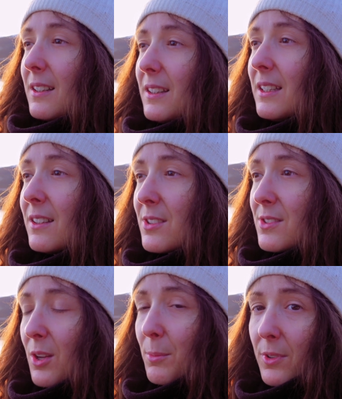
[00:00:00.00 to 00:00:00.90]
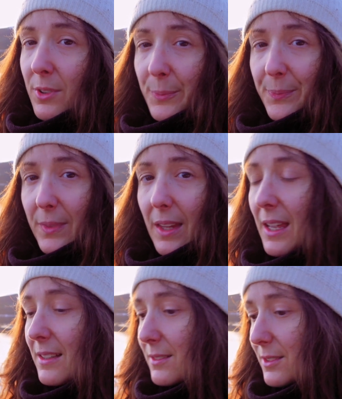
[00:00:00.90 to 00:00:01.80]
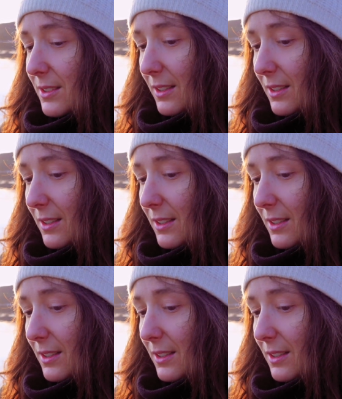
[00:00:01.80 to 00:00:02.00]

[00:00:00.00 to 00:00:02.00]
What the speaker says: in the summer, and